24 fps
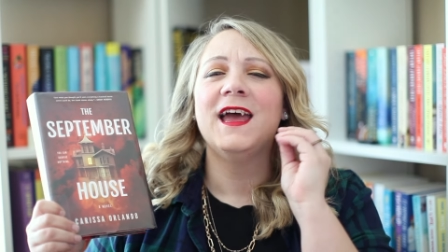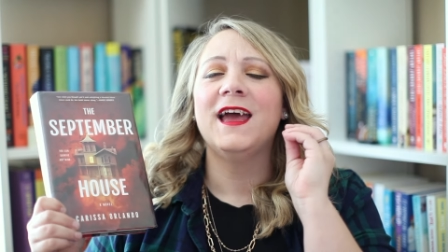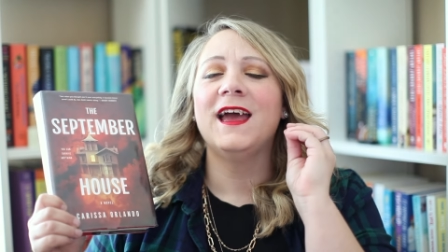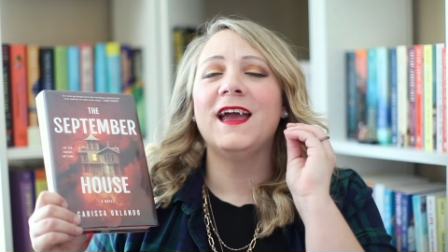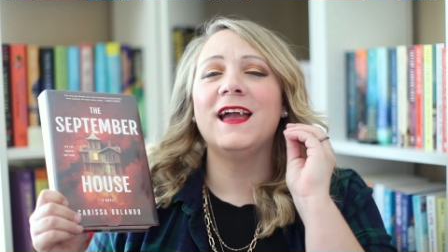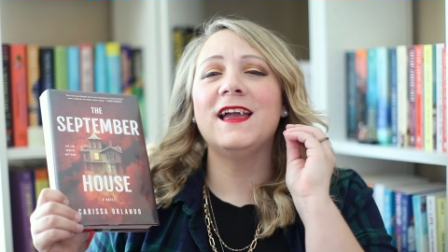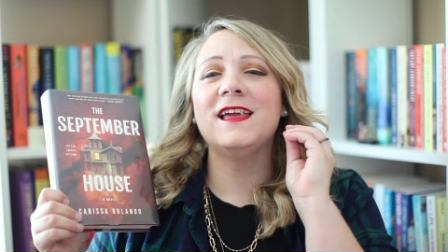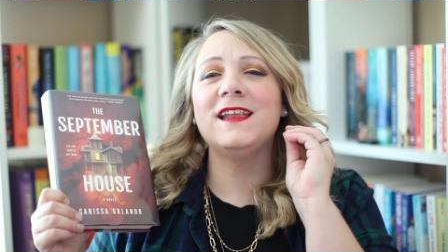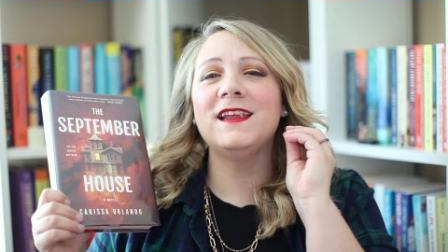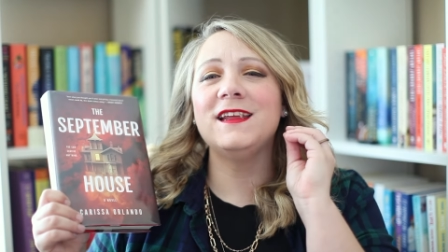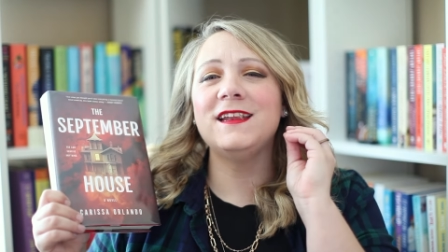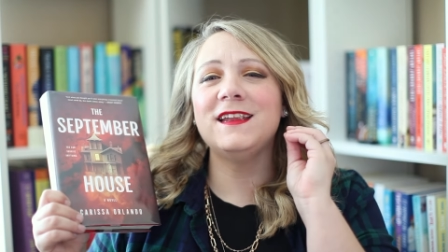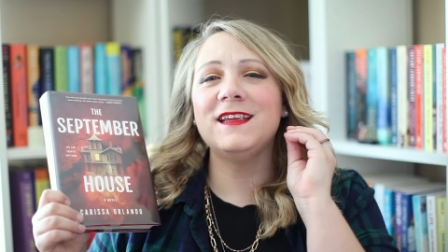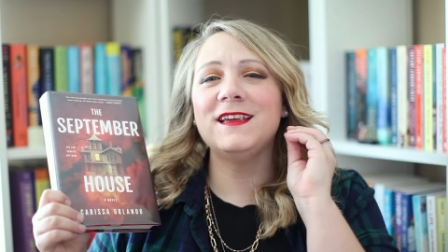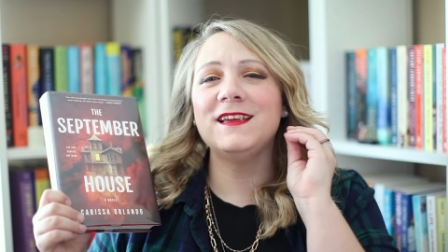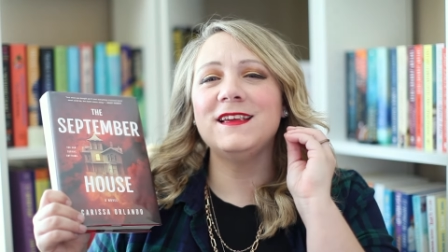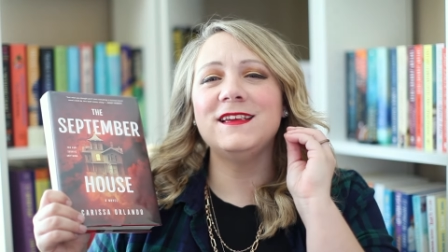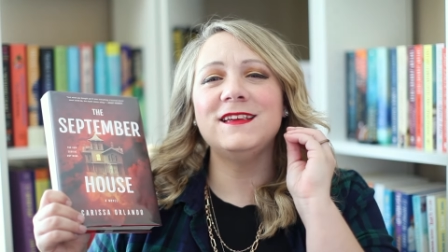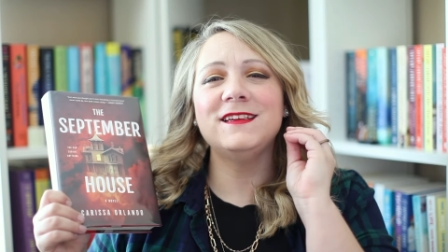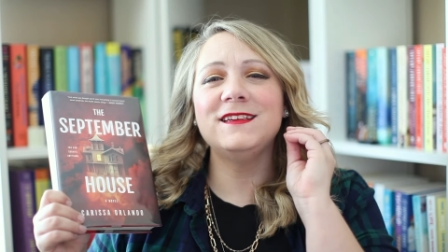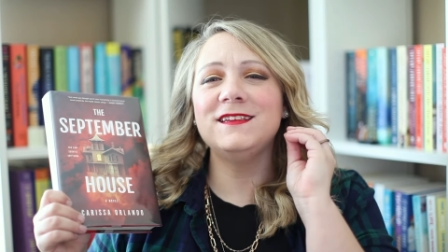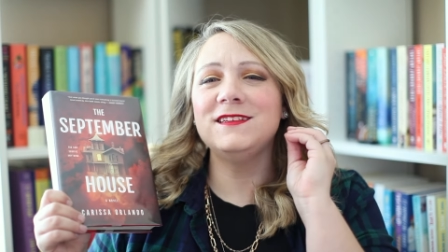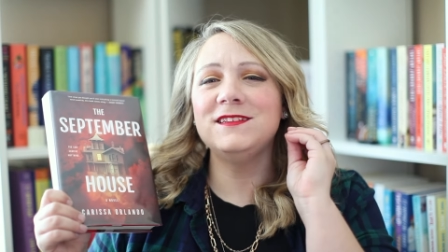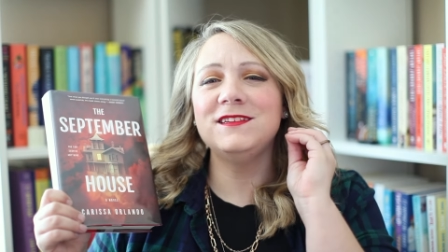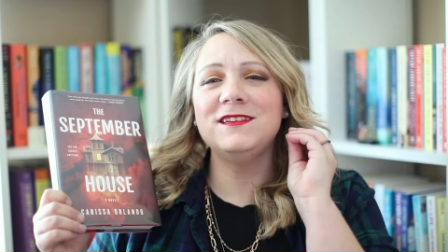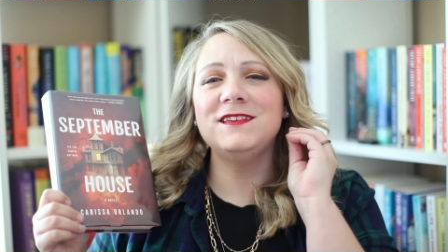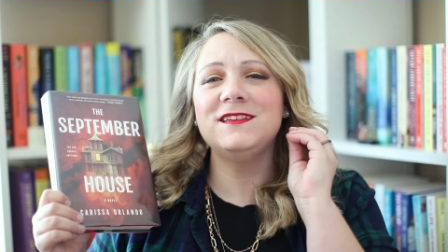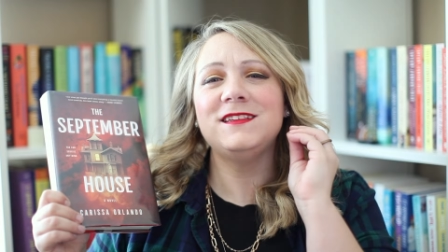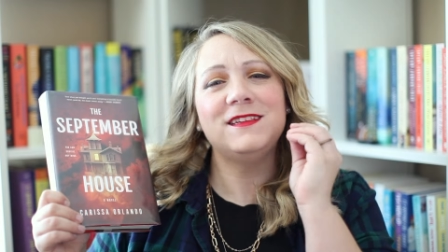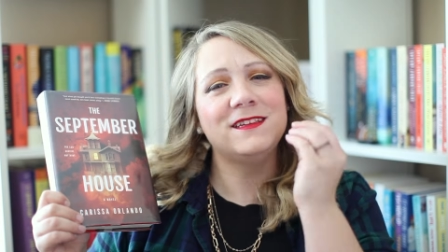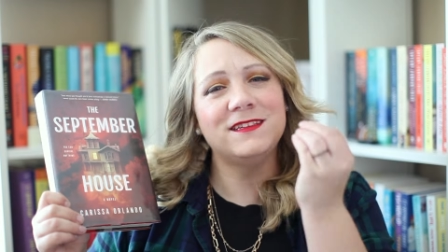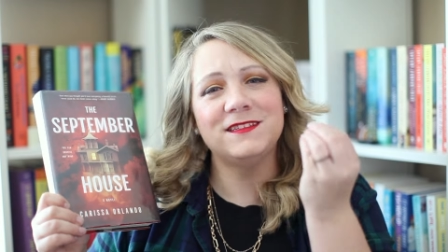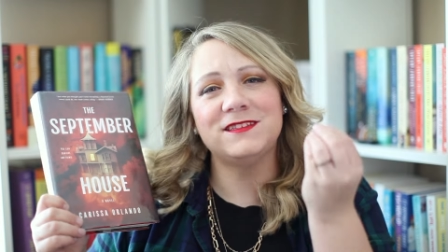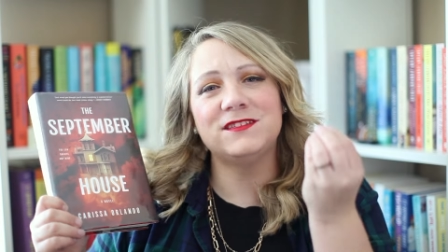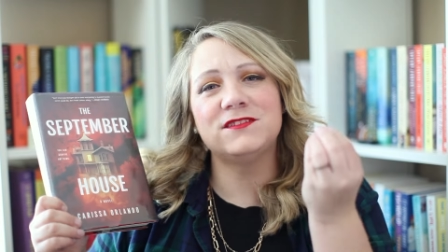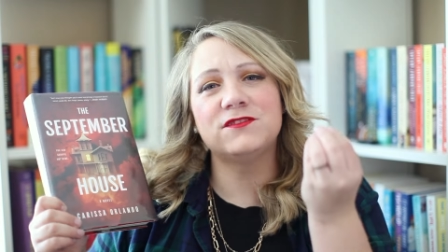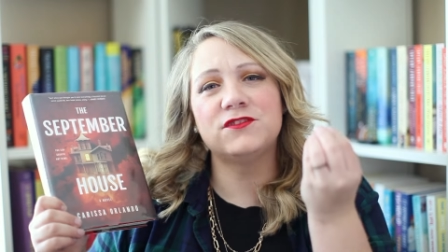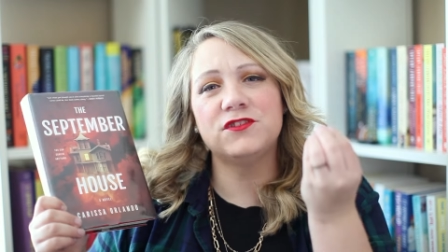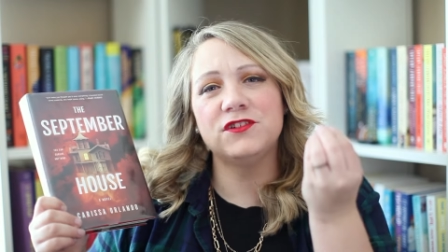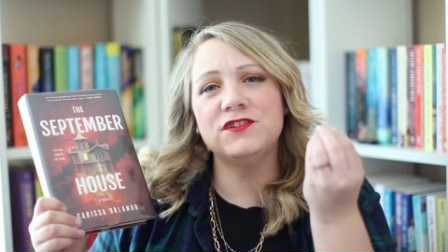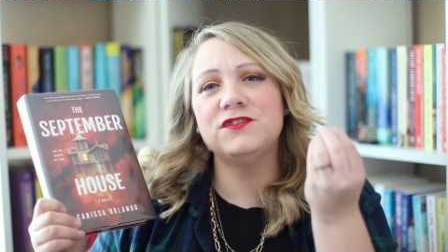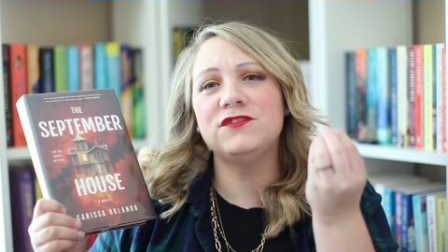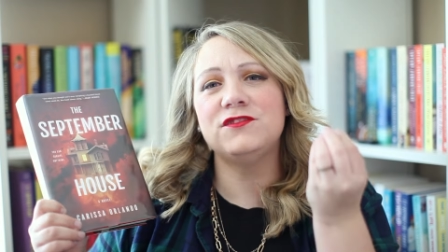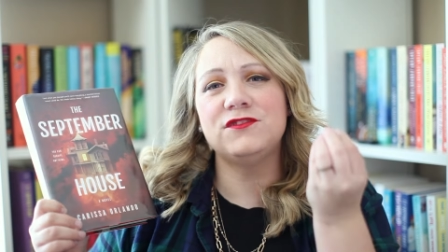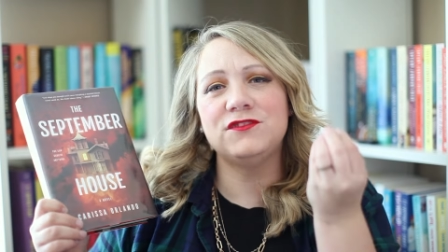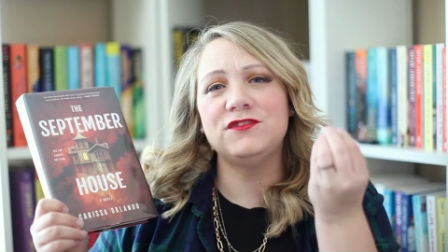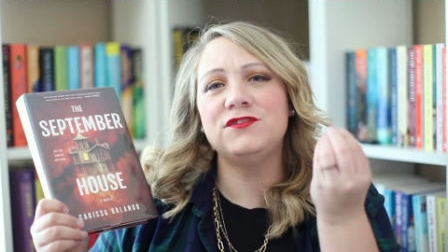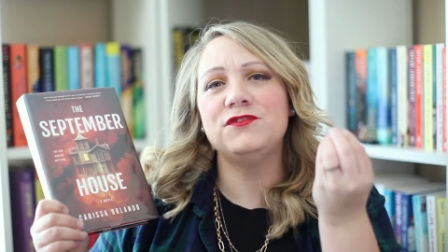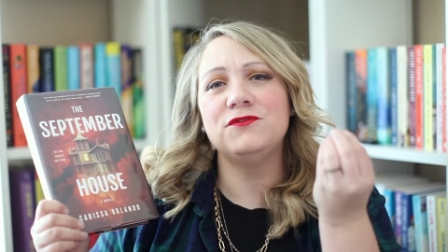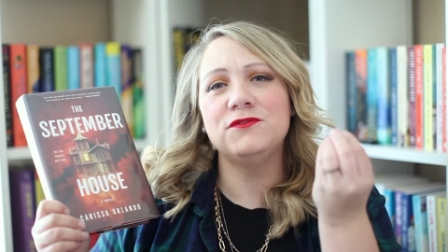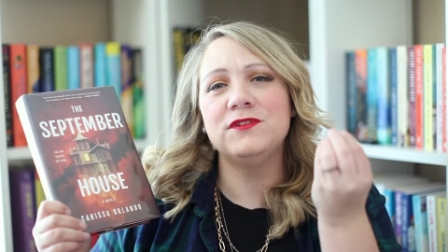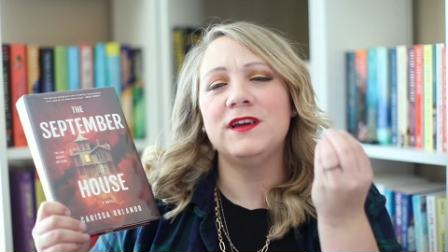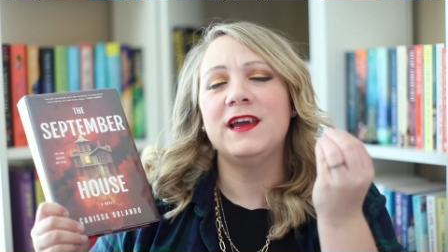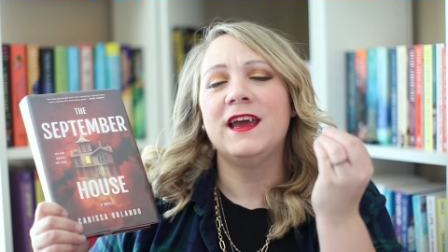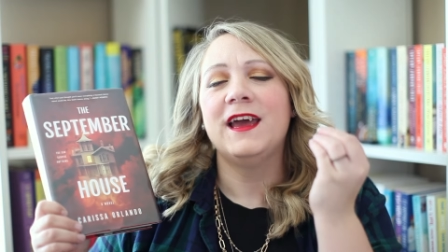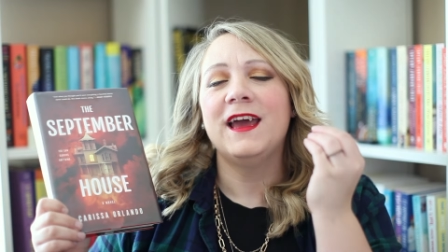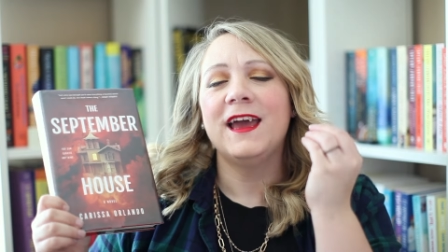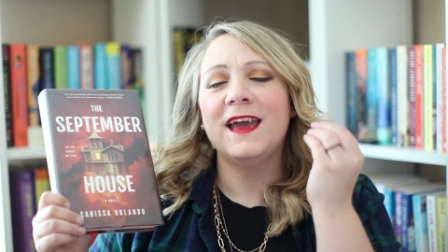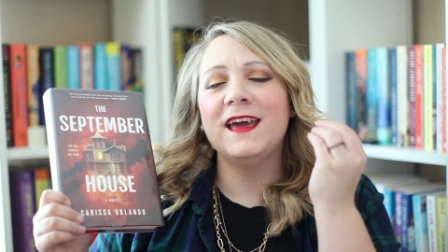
And it it is good to,